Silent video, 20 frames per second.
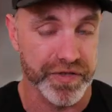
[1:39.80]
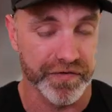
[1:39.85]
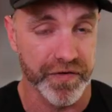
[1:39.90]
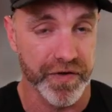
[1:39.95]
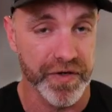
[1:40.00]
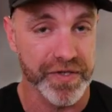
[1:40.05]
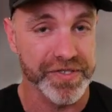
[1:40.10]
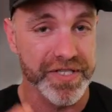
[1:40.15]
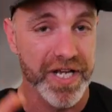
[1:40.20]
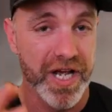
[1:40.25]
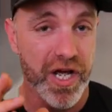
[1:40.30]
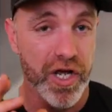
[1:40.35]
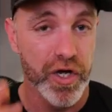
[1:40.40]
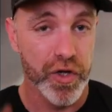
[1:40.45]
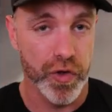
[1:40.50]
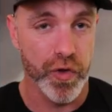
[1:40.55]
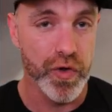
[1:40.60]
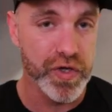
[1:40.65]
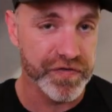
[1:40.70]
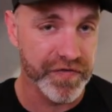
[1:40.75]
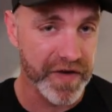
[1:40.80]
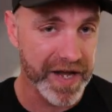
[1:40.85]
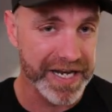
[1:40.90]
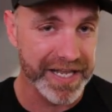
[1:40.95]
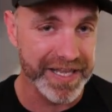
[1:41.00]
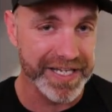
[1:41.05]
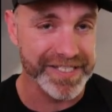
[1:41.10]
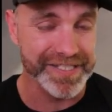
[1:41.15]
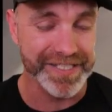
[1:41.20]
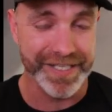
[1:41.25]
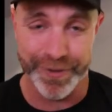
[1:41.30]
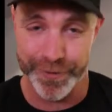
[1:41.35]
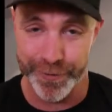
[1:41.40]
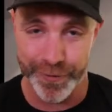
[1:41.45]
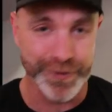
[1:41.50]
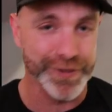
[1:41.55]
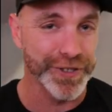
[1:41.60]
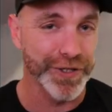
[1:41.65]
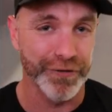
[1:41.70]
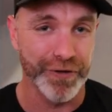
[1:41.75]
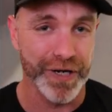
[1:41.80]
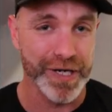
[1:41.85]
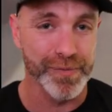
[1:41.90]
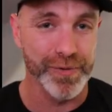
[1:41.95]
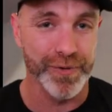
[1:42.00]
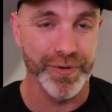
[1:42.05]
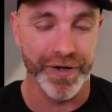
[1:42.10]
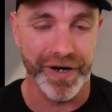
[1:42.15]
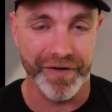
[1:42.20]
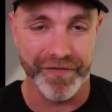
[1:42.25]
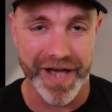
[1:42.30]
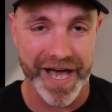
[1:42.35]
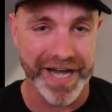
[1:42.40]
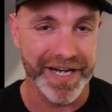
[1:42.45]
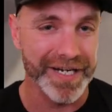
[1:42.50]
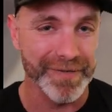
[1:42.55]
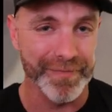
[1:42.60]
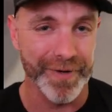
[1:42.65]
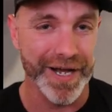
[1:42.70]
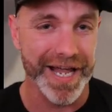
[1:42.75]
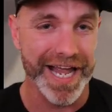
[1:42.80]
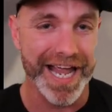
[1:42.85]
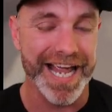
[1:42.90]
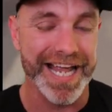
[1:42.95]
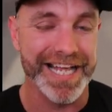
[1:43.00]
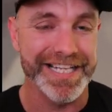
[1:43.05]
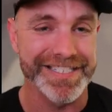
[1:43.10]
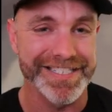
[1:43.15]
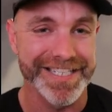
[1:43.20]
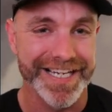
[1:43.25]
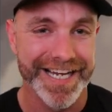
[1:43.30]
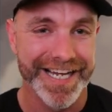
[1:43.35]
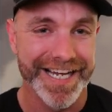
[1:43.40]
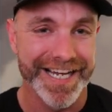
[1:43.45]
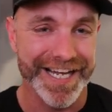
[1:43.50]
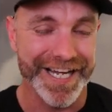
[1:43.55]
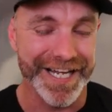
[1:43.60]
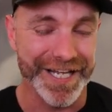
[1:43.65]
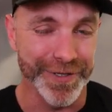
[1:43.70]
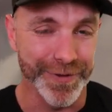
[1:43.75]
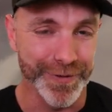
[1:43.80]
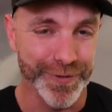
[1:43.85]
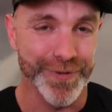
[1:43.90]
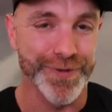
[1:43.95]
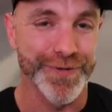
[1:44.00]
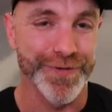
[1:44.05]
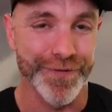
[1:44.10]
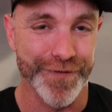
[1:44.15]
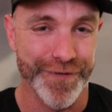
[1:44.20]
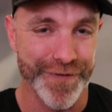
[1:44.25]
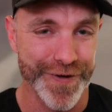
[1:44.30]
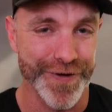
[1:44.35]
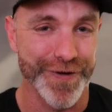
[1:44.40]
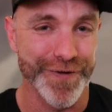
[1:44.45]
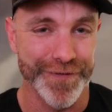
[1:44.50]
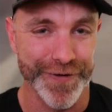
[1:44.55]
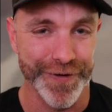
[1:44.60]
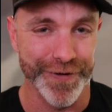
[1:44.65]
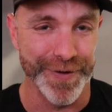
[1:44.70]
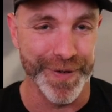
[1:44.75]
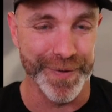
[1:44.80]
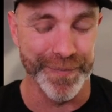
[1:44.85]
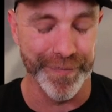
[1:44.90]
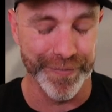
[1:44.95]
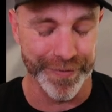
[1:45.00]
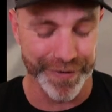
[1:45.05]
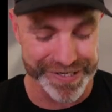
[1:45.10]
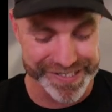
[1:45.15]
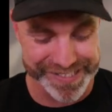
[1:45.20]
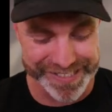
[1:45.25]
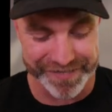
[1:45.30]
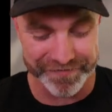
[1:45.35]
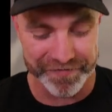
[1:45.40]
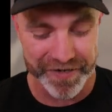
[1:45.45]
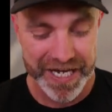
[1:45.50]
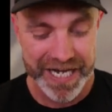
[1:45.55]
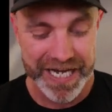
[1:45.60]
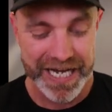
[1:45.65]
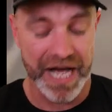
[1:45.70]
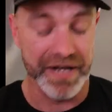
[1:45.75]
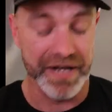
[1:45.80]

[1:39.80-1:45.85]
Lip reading: first. Huge fan of this, it looks incredible. I've had it in my hands. It looks very, very impressive.